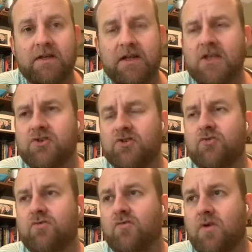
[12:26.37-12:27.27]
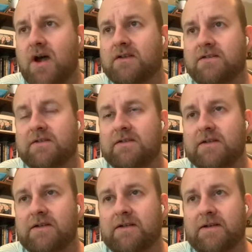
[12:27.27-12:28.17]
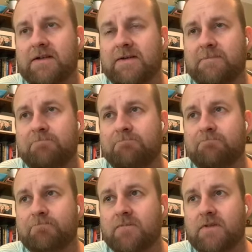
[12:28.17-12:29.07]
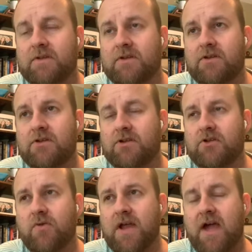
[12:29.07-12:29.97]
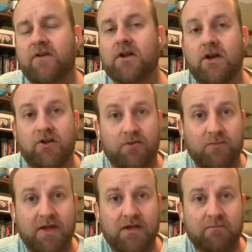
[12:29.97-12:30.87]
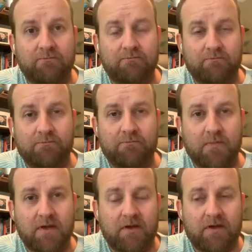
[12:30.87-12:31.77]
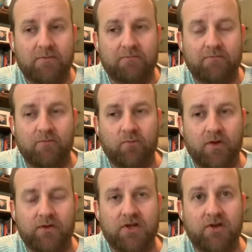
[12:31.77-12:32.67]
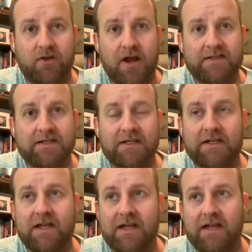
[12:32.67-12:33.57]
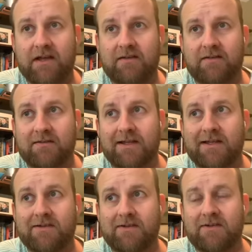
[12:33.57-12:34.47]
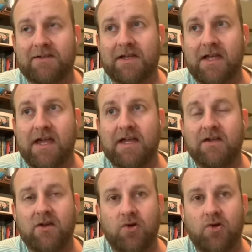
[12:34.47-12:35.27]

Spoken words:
Now you do want, you want to have a good medium with curiosity and like saying, hey,